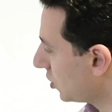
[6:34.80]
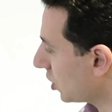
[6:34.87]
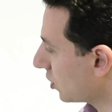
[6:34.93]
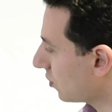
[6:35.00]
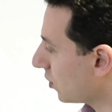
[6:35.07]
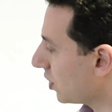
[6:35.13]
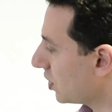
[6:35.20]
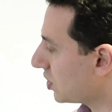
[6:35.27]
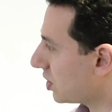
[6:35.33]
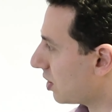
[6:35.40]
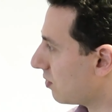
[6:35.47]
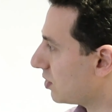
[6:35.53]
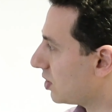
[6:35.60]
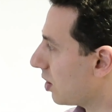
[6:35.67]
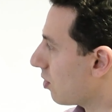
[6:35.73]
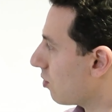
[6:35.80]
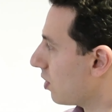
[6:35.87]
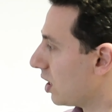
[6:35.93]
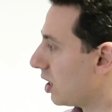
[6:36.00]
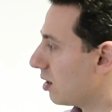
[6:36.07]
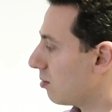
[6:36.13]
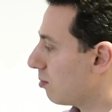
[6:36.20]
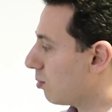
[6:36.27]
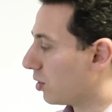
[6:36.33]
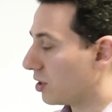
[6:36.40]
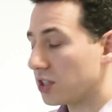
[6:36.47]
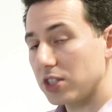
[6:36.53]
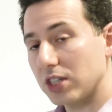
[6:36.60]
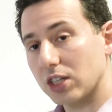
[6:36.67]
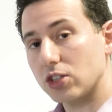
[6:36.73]
just for the
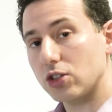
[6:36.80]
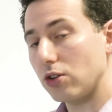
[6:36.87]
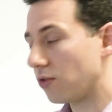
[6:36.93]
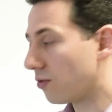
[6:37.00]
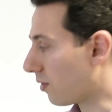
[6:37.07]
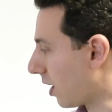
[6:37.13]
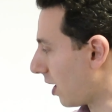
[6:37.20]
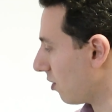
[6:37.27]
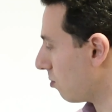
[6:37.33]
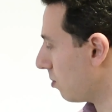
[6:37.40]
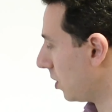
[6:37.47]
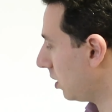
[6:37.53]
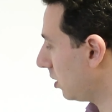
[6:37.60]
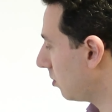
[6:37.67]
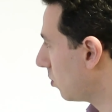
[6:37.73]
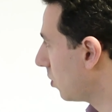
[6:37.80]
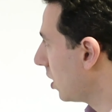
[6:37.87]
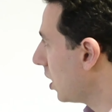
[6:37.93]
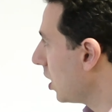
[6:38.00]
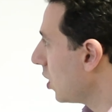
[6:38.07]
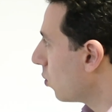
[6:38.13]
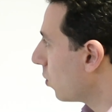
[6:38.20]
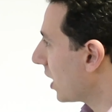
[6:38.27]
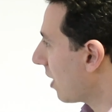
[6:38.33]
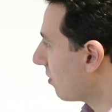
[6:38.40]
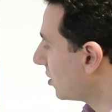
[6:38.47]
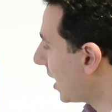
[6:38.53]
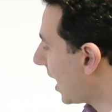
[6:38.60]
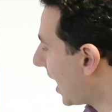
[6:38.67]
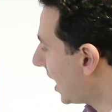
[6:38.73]
73.625 mil. We
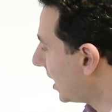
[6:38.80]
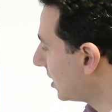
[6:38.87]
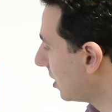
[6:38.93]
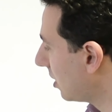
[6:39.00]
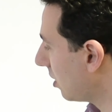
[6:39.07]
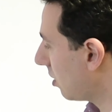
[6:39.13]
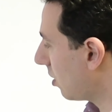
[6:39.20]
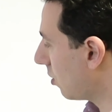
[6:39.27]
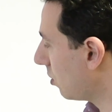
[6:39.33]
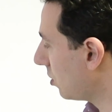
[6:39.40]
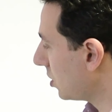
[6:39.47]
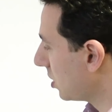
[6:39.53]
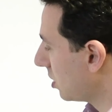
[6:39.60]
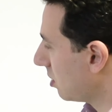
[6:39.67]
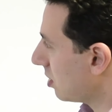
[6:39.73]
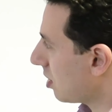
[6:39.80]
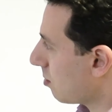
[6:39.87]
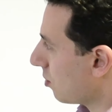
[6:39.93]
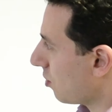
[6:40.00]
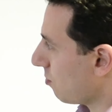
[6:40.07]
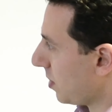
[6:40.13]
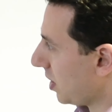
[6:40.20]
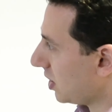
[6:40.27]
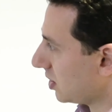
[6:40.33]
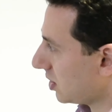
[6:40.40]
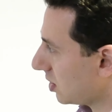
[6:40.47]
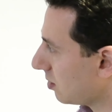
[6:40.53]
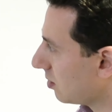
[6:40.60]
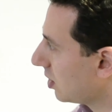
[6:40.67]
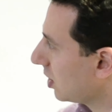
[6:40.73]
have to add those number of
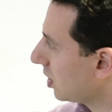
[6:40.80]
minutes